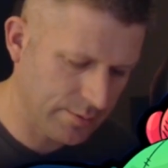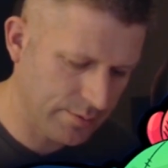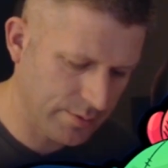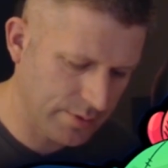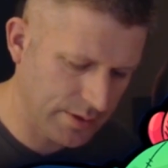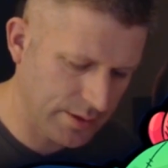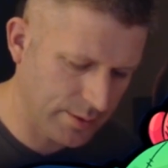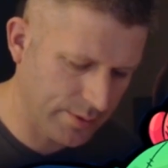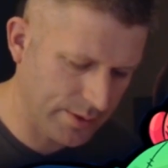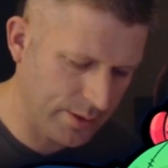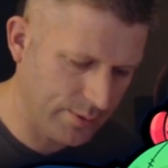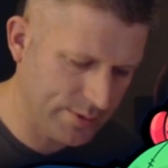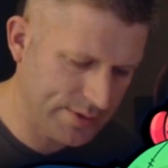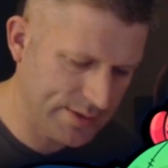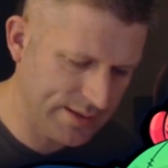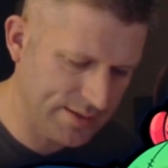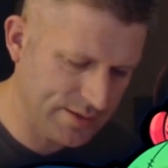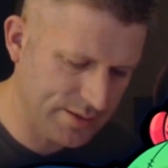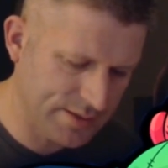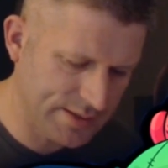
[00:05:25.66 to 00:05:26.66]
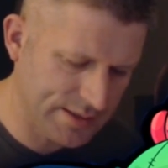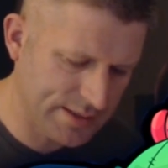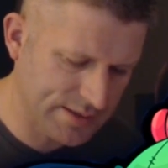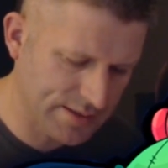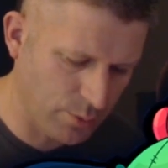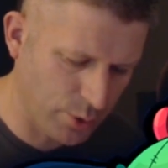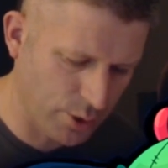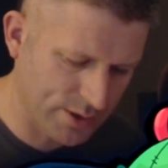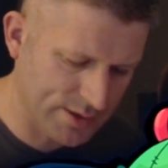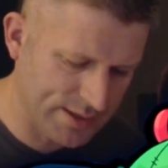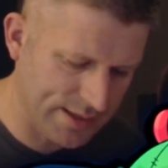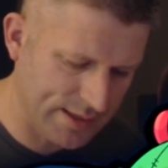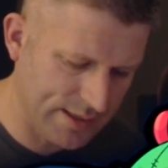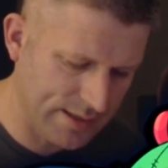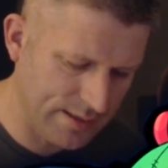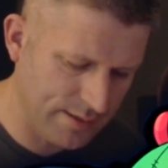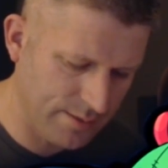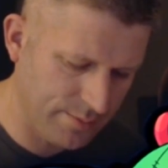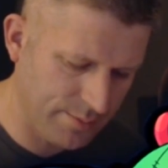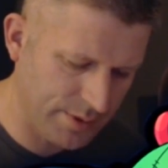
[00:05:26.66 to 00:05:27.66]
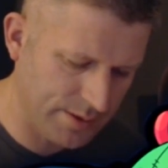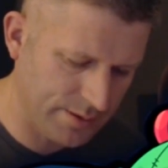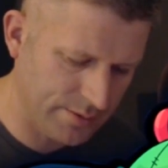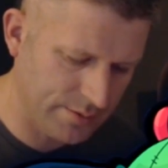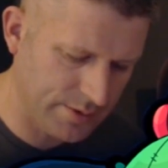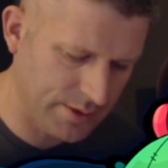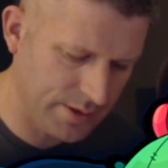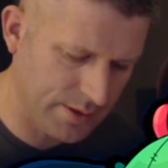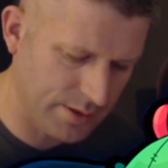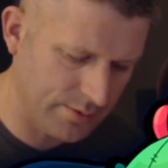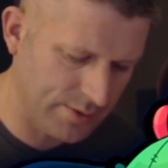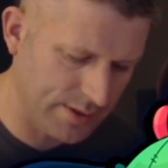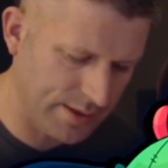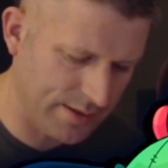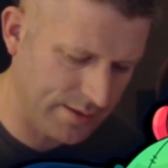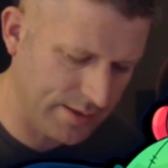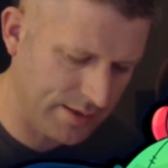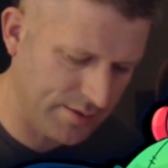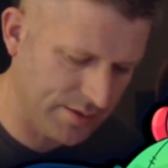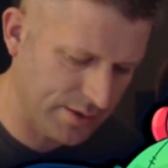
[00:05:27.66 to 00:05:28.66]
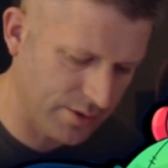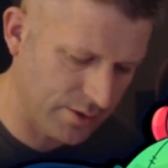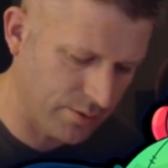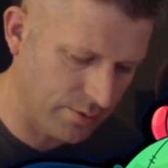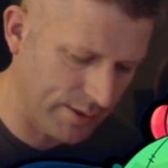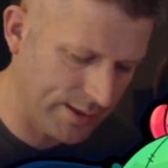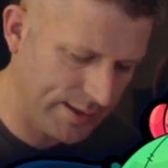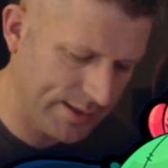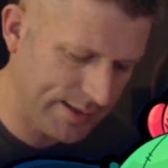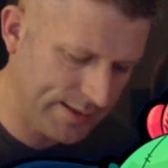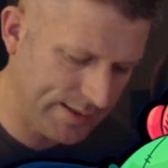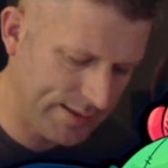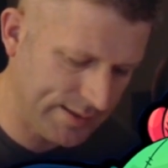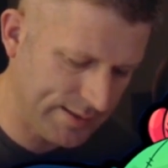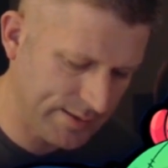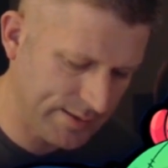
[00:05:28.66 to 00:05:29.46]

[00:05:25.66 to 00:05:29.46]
There we go. We did did some work to him, but you know, not nothing great.